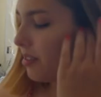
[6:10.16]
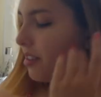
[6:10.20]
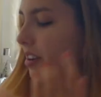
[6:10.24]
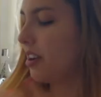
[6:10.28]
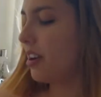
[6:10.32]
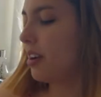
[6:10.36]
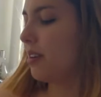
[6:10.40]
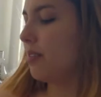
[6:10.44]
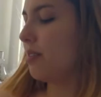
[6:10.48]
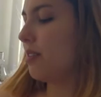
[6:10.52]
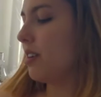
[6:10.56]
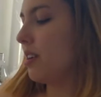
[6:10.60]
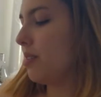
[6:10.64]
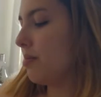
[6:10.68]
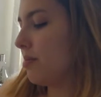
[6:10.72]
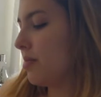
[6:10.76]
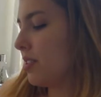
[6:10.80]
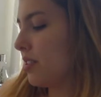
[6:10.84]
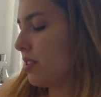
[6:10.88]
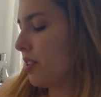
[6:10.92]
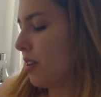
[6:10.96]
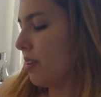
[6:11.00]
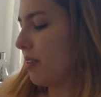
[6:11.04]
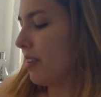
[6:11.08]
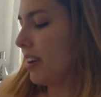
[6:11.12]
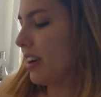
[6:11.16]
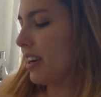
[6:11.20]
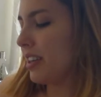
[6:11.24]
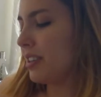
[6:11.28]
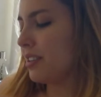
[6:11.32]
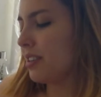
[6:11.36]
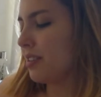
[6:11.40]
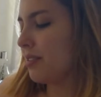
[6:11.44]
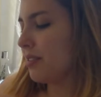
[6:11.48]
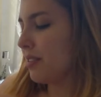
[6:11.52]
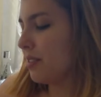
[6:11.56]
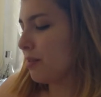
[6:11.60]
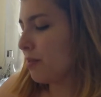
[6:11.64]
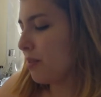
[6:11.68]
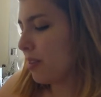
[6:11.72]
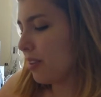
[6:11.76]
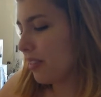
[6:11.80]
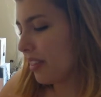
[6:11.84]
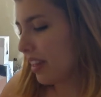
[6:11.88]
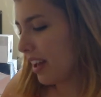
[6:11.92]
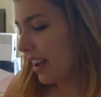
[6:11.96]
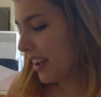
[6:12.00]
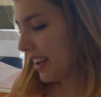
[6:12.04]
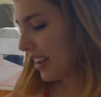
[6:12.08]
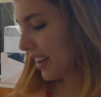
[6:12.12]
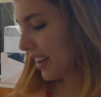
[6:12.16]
no, I'm sorry, I don't know what that